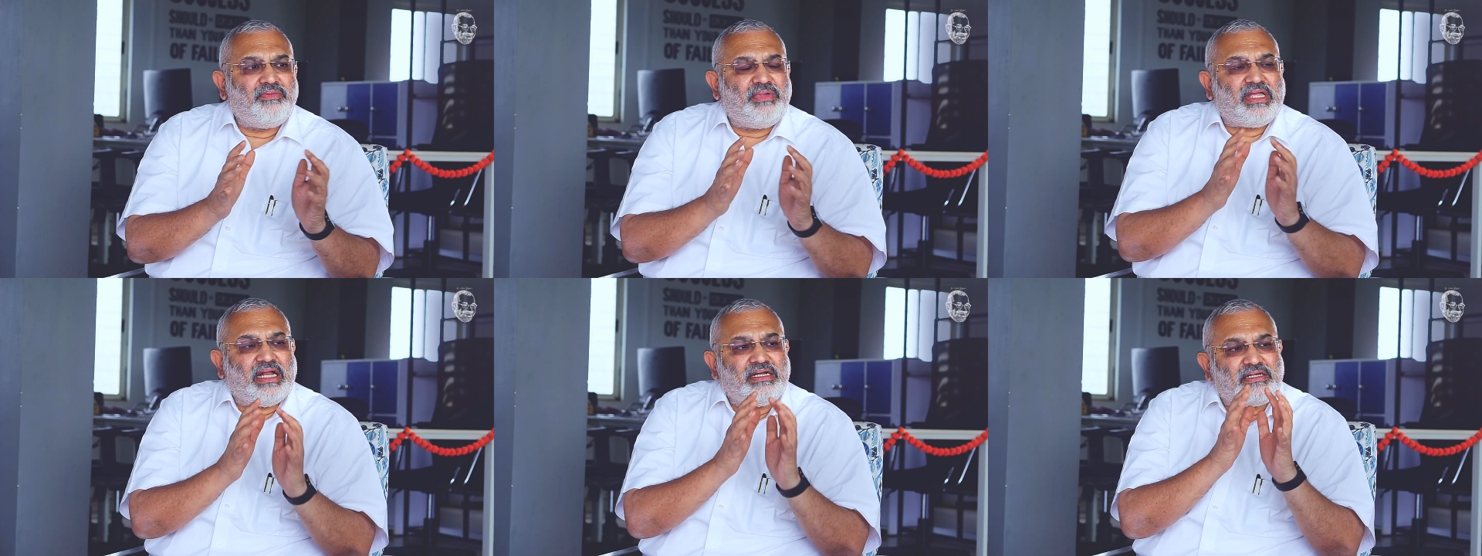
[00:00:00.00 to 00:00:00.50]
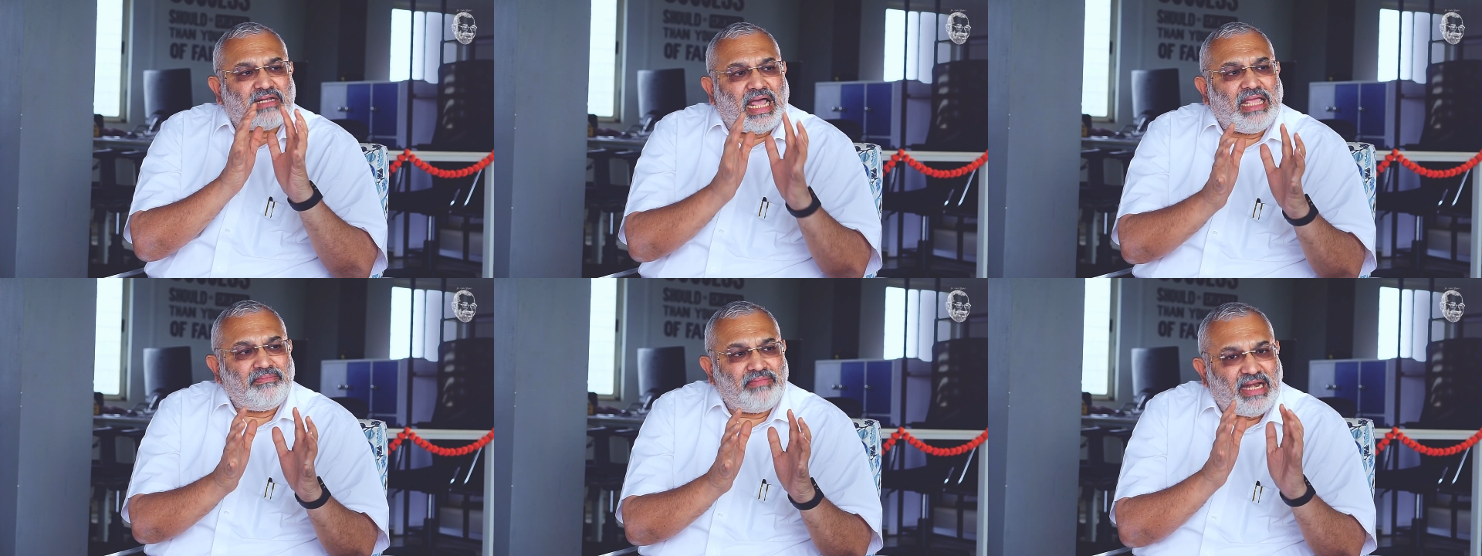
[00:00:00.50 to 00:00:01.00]
we can
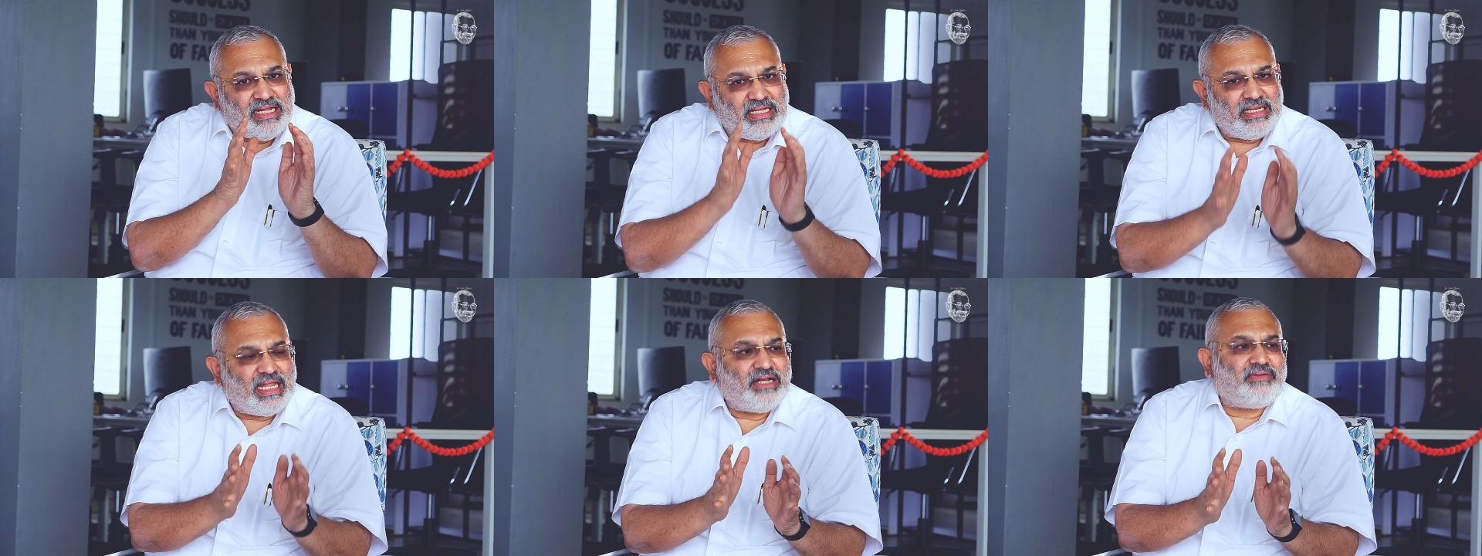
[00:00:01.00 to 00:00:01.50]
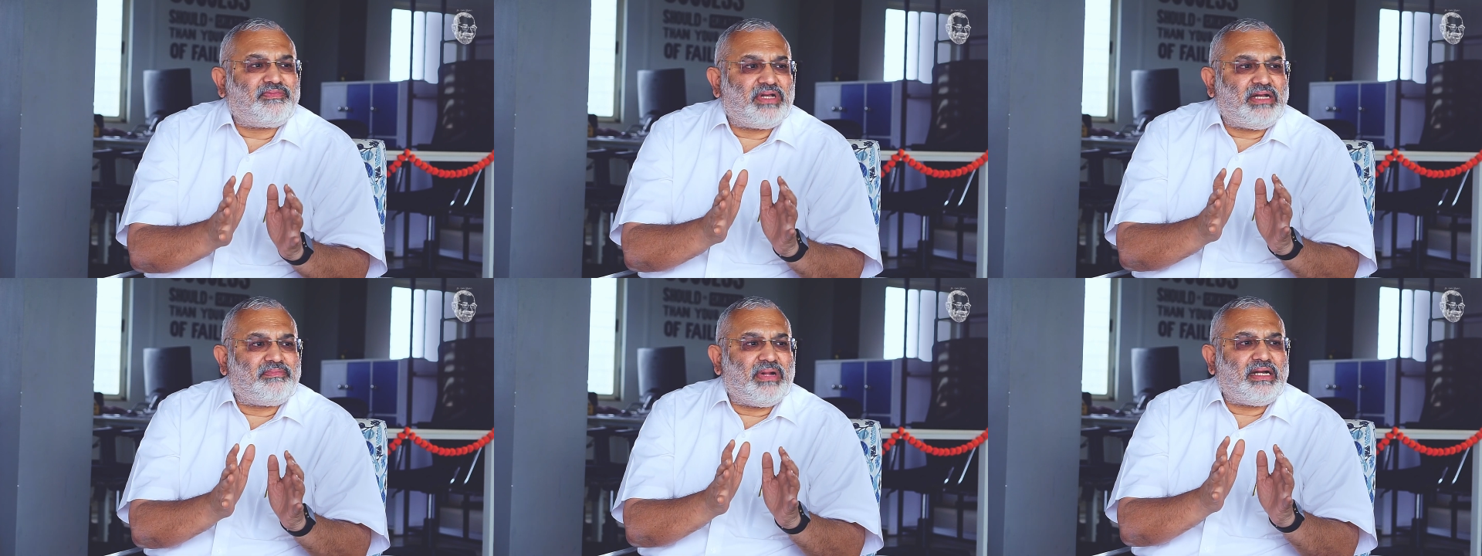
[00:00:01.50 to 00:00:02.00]
try medical line of
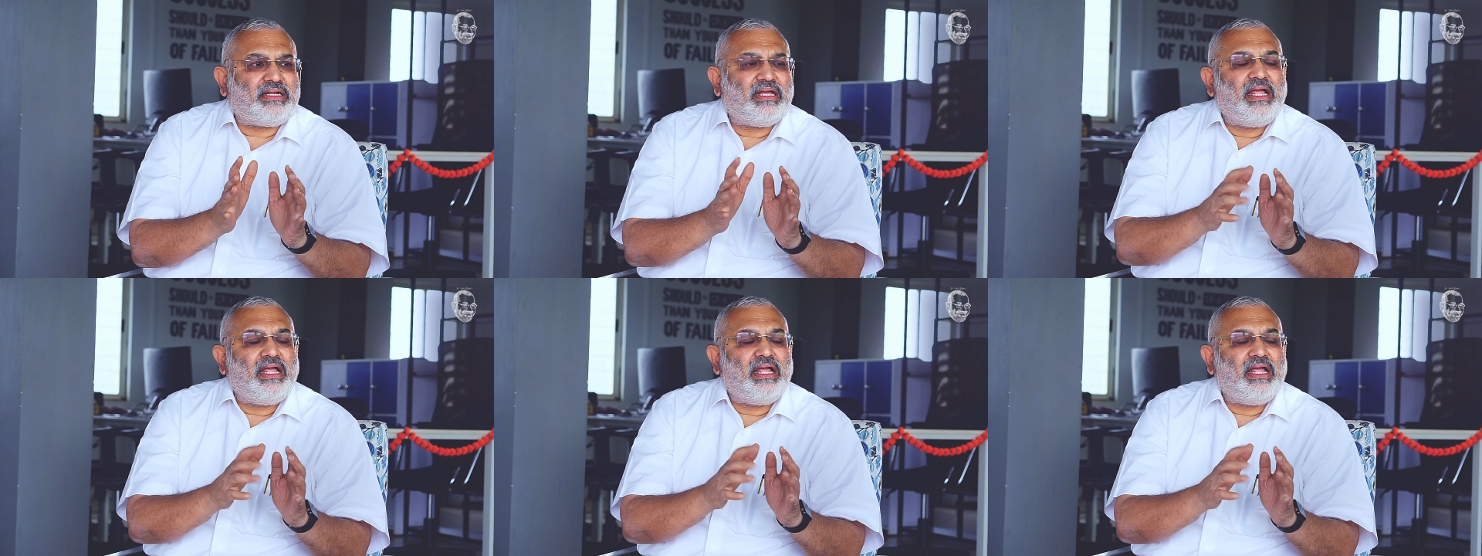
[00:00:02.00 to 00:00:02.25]
treatment,